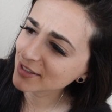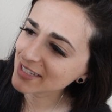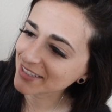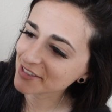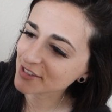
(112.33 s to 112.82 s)

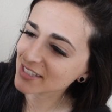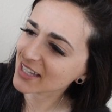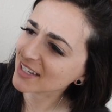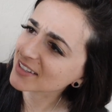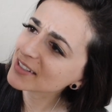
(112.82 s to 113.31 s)
Looks like there's
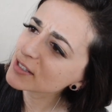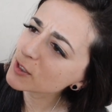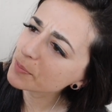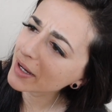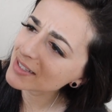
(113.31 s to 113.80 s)
these like little
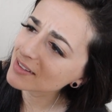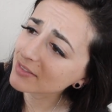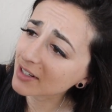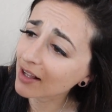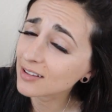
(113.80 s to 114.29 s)
specks
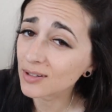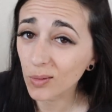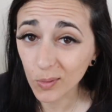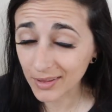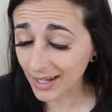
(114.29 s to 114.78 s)
of
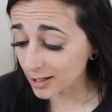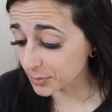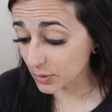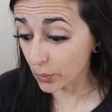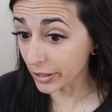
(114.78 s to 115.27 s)
color, or that could
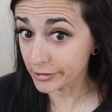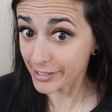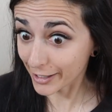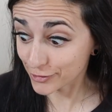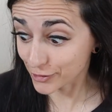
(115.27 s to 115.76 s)
be weird
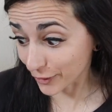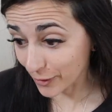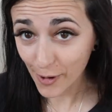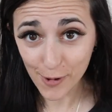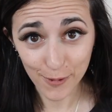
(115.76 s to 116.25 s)
texture.